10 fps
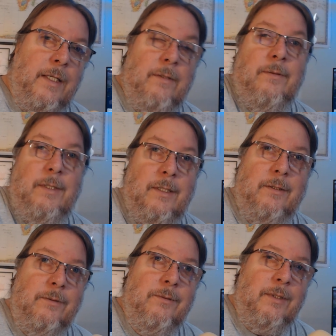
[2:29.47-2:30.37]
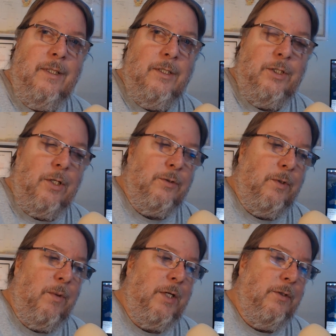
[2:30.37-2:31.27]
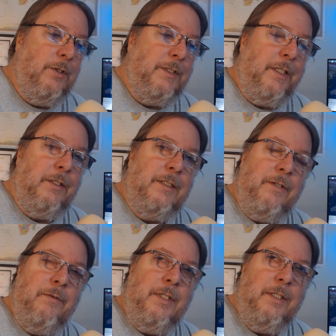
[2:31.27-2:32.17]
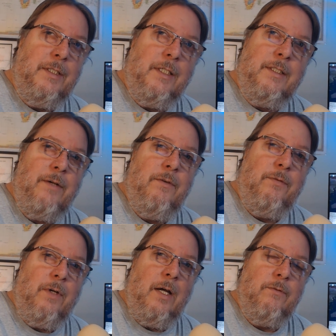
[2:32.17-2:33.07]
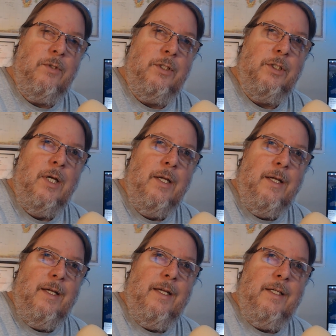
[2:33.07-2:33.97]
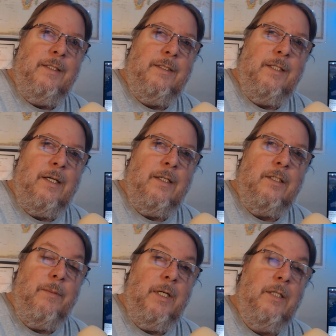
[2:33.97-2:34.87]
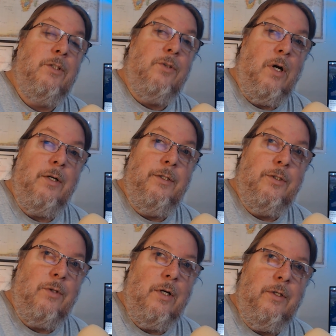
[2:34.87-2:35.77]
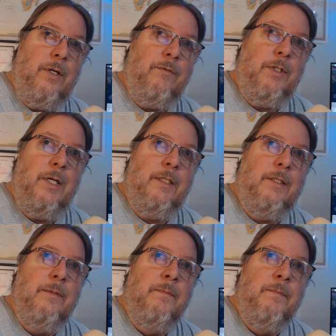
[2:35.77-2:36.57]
And, you know, it shows with Radio New Zealand 17675, which is uh, coming in stronger and stronger every night.